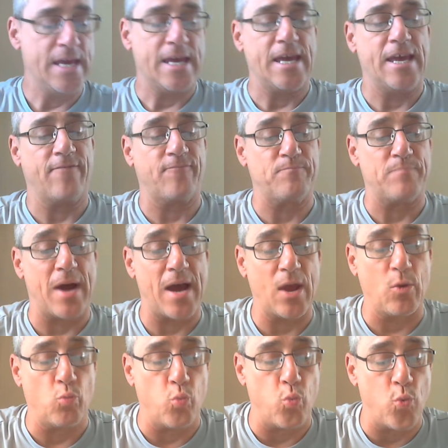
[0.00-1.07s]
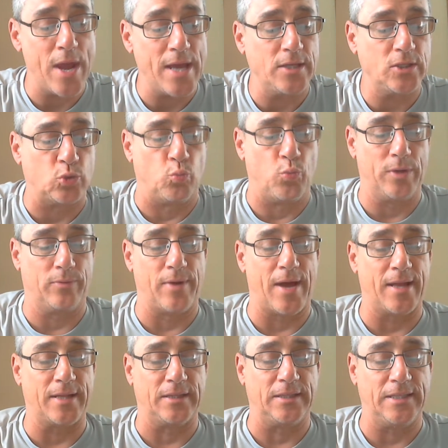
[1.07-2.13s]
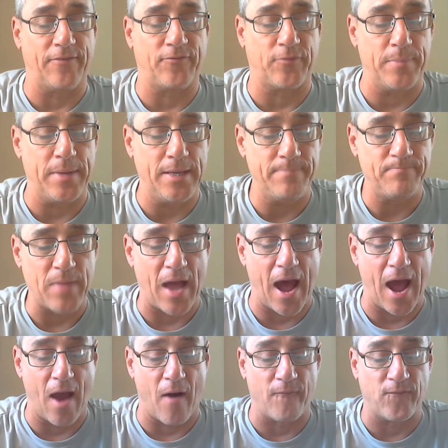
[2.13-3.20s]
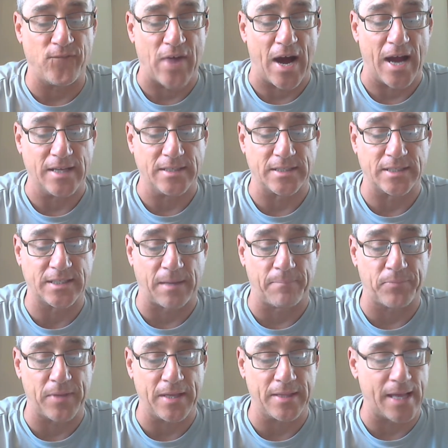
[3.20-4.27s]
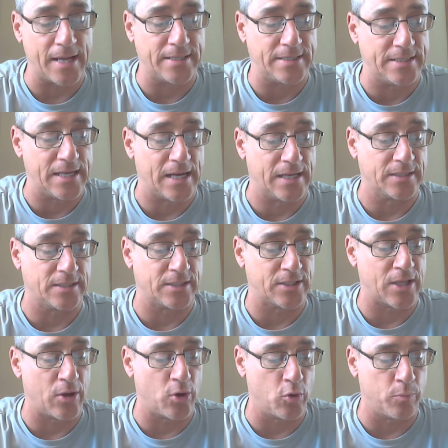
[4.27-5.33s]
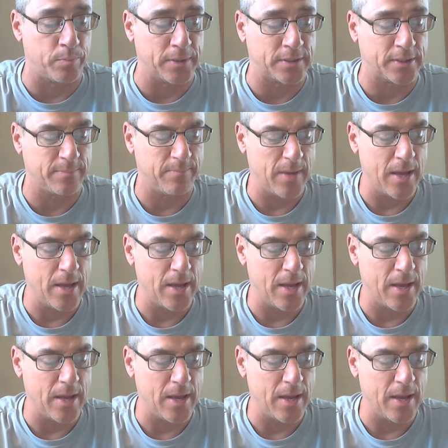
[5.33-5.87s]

If my wings will not lift me, I'll find something that does, thought Opus.